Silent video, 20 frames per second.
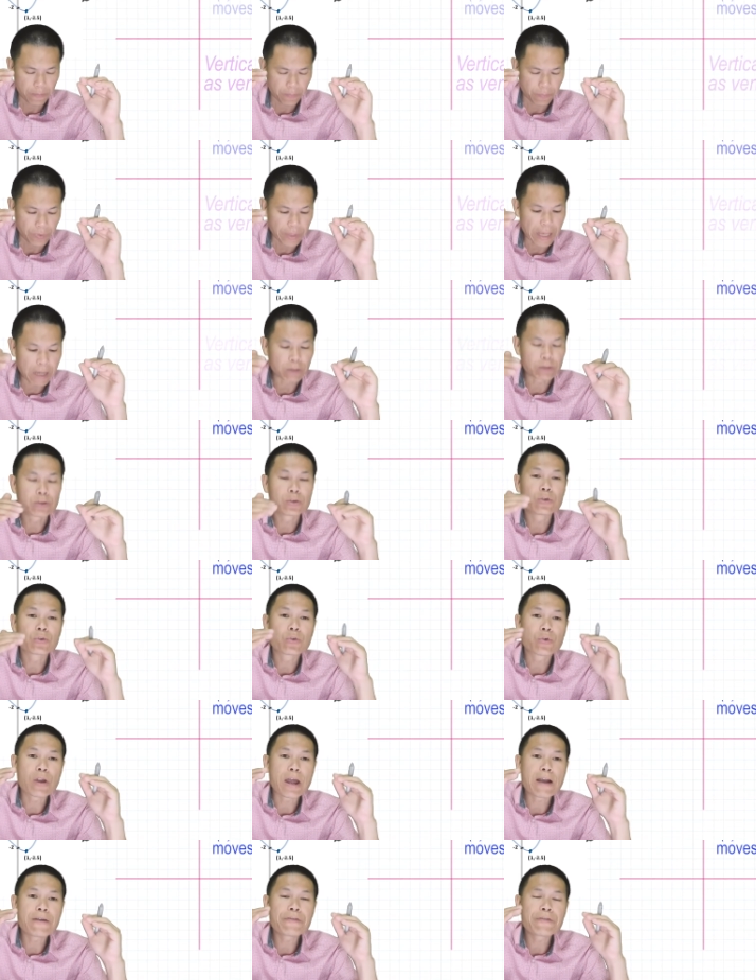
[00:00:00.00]
Now to
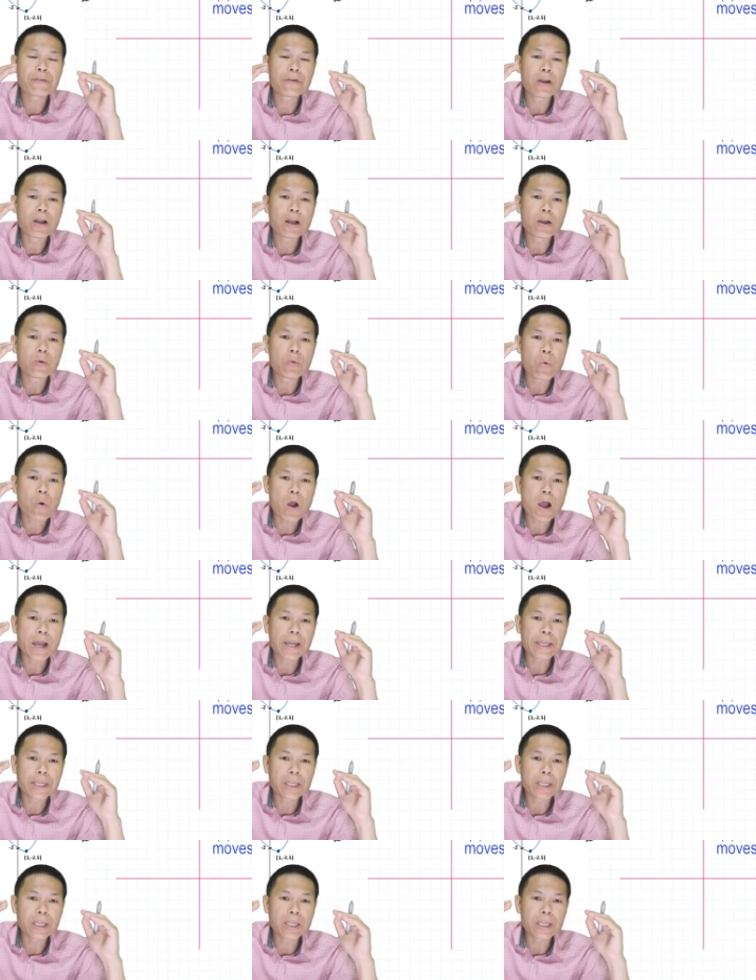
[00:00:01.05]
graph y